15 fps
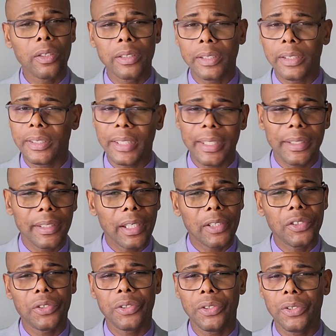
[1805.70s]
Lord is saying
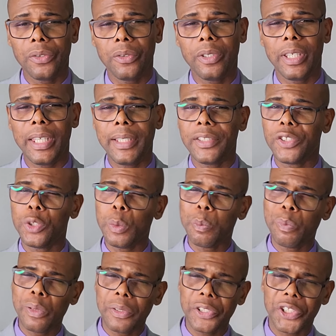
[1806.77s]
that to you, He's your
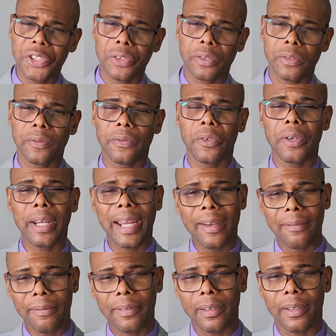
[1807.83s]
portion
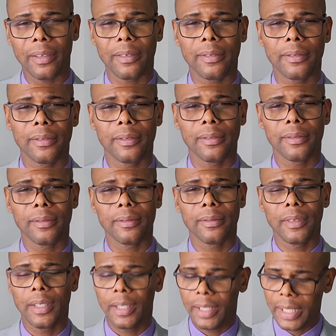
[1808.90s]
forever.
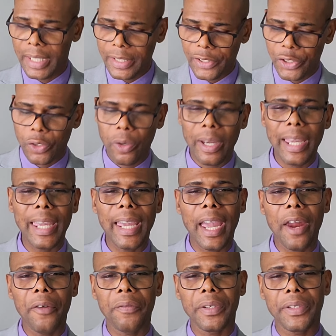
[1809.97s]
He's your
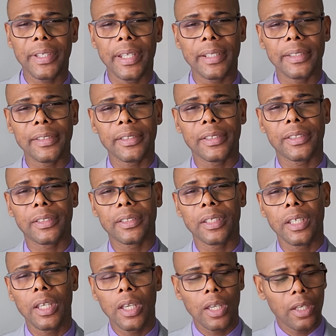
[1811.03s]
inheritance.
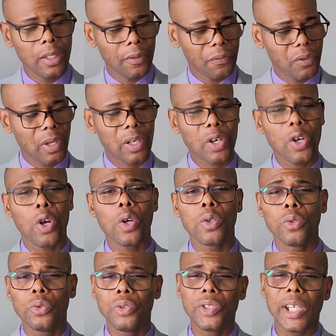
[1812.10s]
If you're
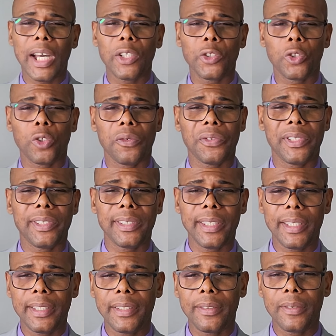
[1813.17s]
called out of
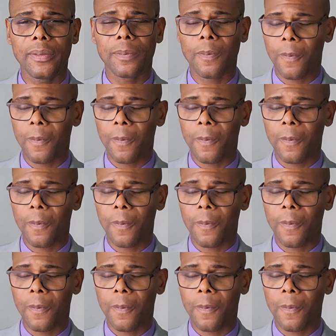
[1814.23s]
sin,